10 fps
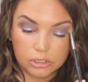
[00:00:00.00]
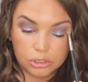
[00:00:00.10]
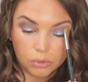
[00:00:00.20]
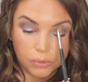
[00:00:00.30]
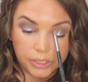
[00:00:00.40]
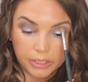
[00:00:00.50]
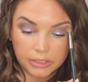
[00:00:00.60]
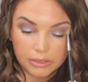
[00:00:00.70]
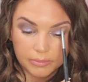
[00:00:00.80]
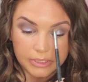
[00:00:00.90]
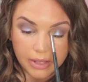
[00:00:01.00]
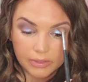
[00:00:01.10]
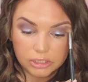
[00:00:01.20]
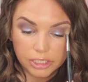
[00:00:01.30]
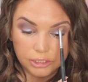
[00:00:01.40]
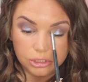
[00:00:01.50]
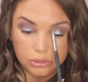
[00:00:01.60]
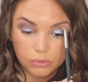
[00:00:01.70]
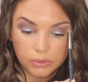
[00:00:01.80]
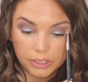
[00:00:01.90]
Joy, the metallic shade
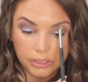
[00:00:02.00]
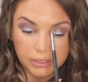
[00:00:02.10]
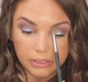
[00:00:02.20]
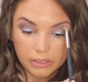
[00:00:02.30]
Joy,